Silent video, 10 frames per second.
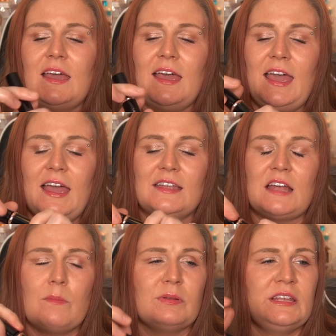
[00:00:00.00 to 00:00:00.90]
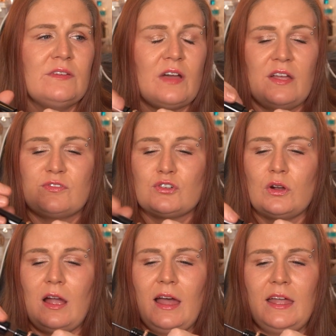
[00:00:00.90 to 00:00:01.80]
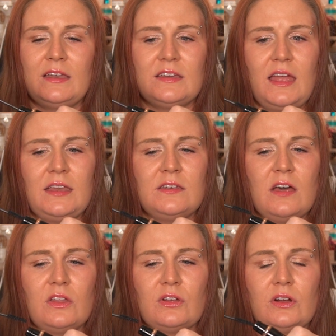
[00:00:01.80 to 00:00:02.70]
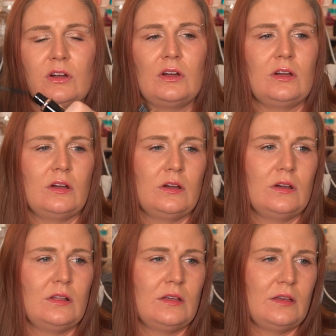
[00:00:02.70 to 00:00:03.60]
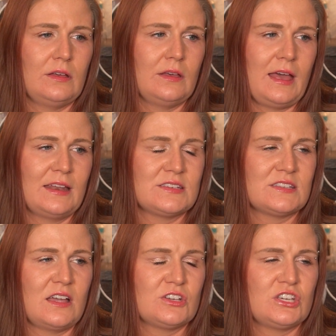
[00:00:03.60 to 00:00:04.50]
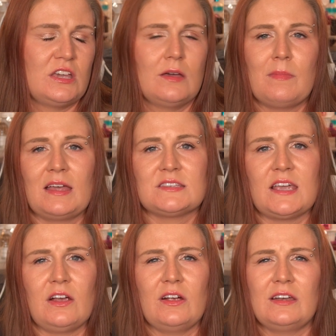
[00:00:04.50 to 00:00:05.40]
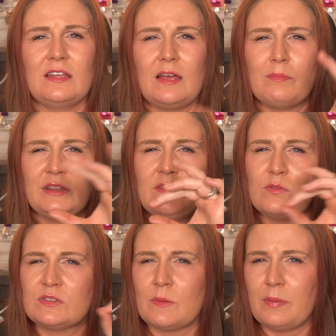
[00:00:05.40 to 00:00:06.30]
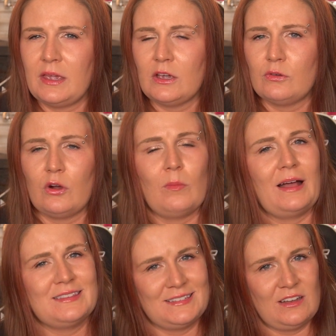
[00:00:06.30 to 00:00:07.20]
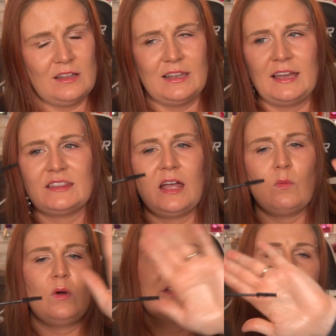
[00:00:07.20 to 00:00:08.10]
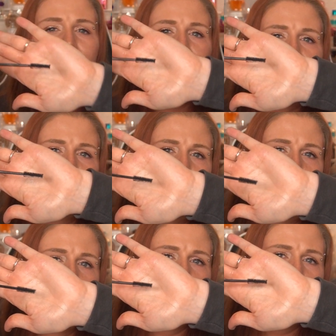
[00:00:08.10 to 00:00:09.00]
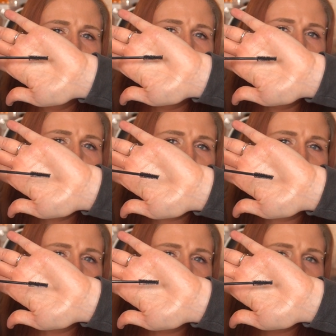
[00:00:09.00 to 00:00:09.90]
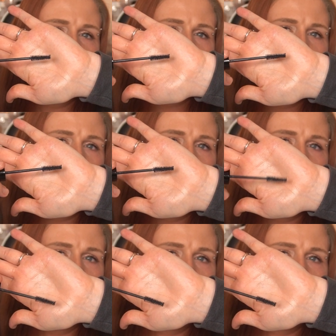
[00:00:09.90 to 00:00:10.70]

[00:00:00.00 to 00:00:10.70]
And I believe I've tried another Anastasia mascara, and I believe it was a pink chrome. I did not like that one, so hopefully I like this one.